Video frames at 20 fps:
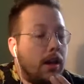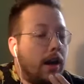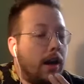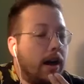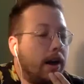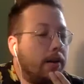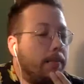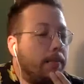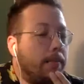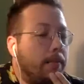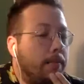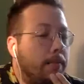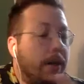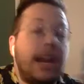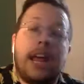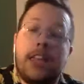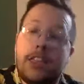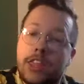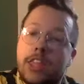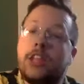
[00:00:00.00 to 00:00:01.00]
um,
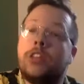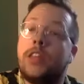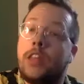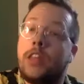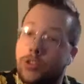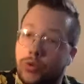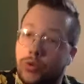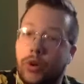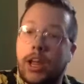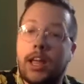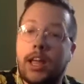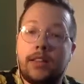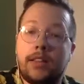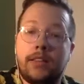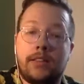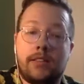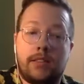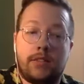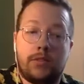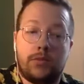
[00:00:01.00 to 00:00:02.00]
but I think that
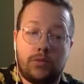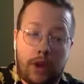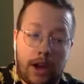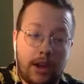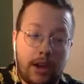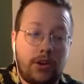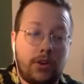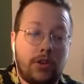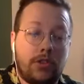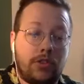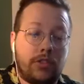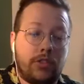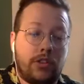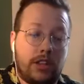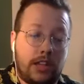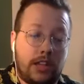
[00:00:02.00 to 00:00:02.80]
trans writers